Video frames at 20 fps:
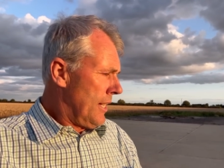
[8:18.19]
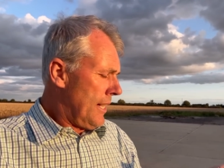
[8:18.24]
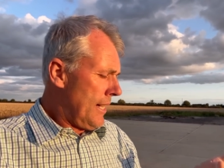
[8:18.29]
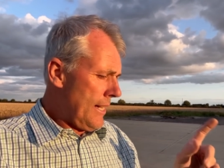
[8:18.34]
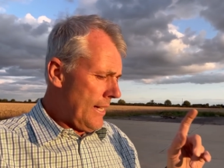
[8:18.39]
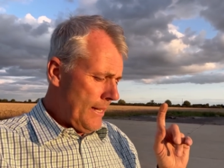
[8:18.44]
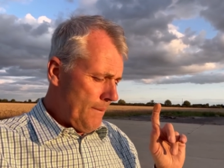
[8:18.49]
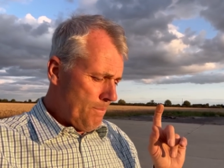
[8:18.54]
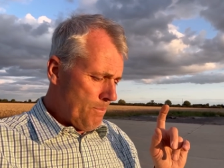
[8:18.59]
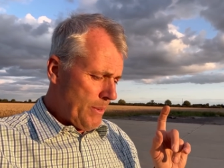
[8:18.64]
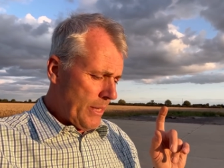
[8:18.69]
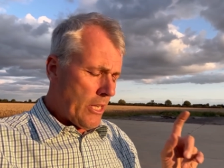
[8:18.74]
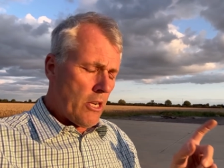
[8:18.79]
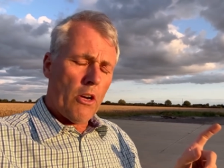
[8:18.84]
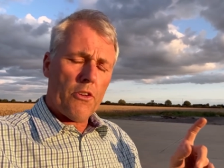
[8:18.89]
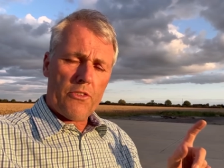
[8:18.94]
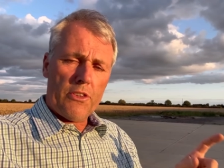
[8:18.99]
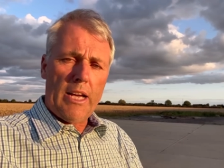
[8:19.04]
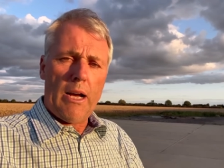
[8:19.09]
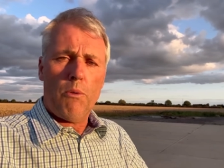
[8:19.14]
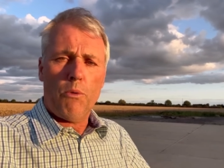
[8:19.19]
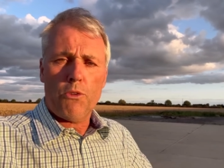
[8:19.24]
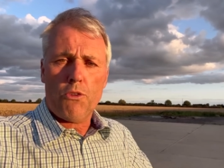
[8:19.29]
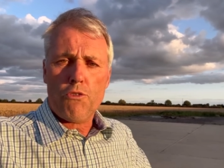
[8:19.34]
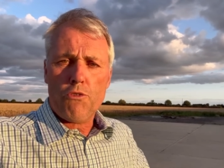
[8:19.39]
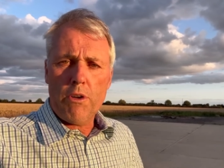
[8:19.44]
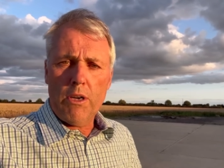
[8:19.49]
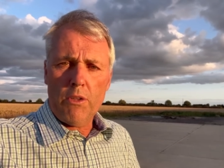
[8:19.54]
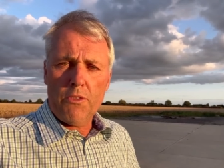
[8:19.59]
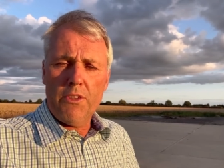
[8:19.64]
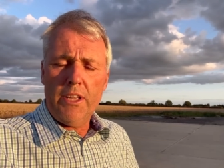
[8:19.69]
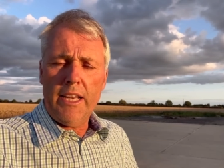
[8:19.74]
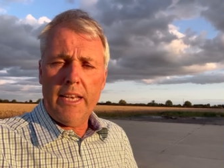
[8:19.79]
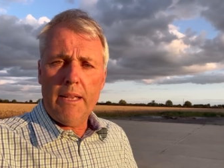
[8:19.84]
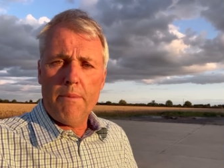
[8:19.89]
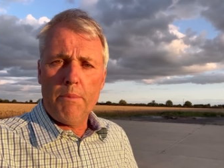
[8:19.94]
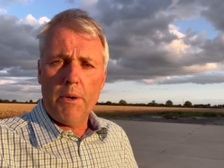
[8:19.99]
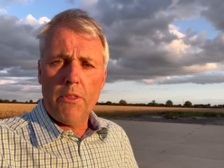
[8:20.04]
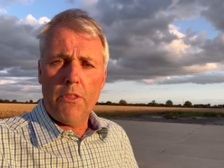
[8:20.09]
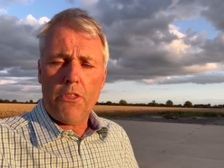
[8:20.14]
um, because that was drilled nearly
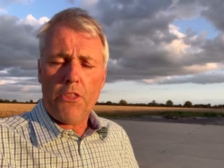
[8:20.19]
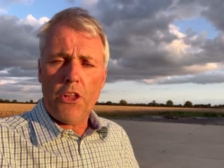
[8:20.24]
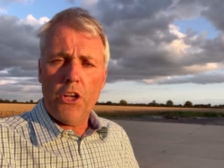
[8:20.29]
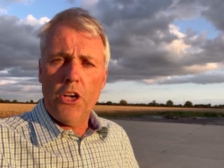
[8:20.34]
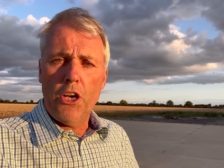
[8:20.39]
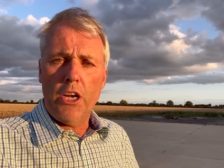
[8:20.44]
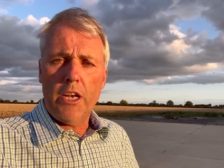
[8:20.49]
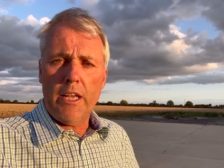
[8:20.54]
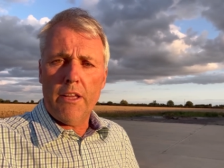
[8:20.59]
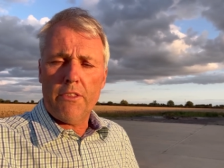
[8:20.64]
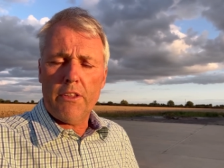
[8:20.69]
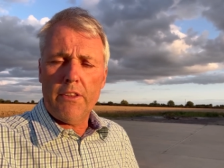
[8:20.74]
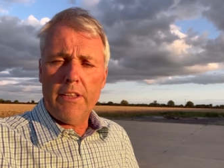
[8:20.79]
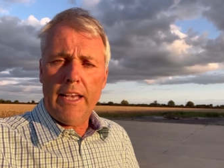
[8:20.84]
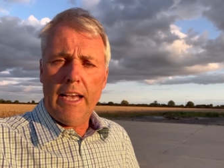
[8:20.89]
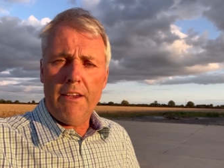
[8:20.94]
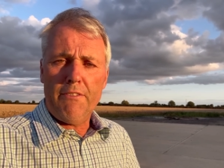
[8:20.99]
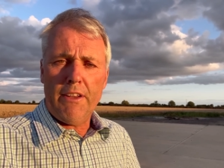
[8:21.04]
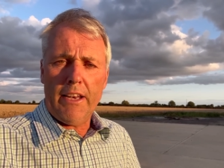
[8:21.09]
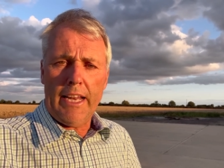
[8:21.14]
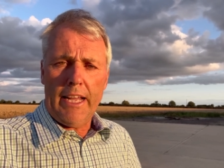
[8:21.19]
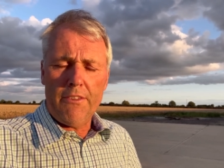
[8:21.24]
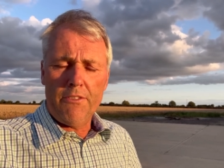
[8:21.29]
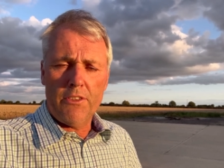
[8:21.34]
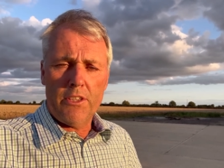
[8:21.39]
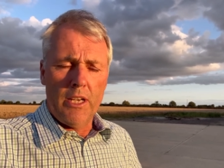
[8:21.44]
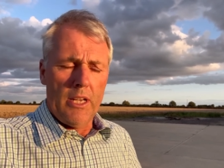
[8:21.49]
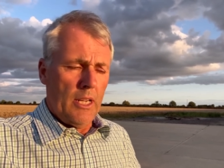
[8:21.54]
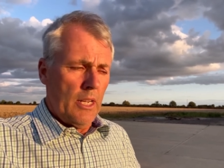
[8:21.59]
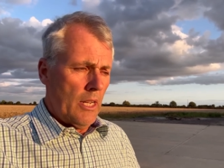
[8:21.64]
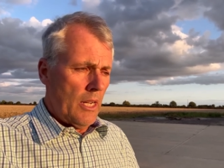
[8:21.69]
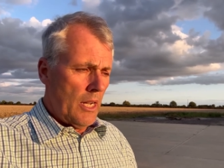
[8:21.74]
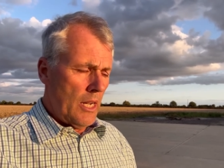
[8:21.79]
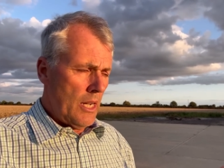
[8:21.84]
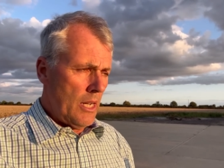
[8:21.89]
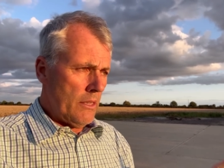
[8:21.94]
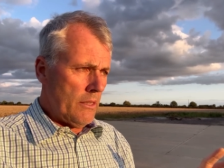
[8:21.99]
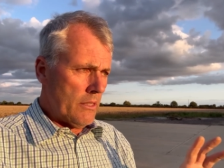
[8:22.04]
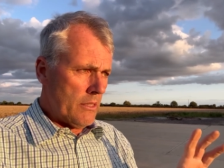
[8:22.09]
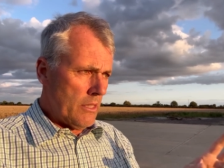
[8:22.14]
a month earlier than the heavy land
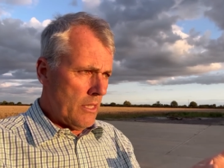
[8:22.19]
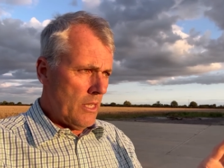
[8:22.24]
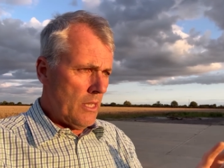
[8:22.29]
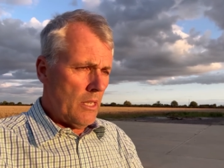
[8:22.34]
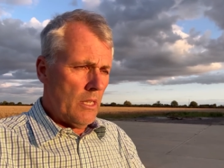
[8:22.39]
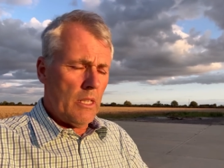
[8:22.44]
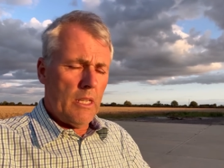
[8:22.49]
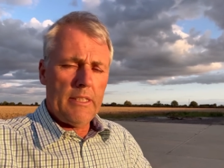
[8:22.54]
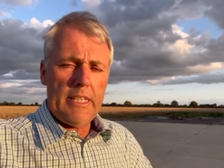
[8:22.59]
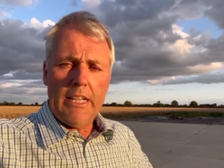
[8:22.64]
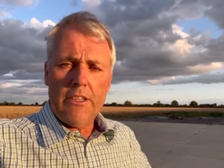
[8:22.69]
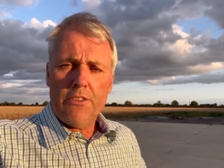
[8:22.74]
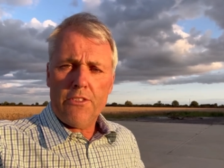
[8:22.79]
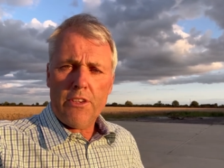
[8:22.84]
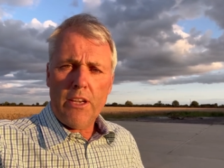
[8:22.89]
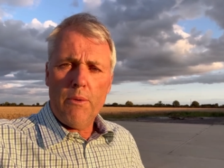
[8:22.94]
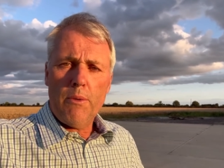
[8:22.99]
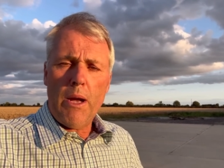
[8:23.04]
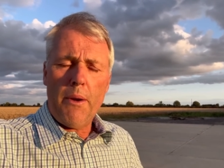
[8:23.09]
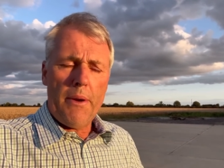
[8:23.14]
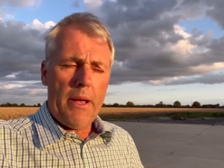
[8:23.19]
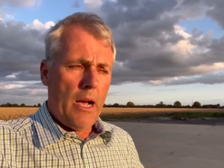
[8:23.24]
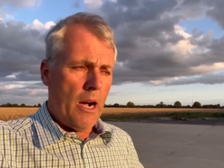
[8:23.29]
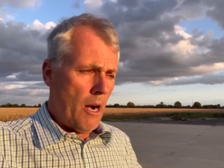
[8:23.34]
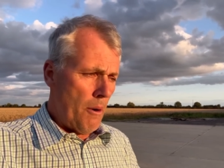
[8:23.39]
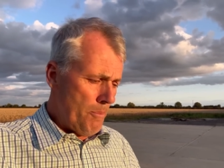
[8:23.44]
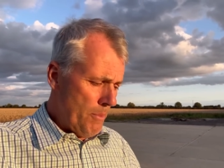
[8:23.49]
and uh, and then see where we are.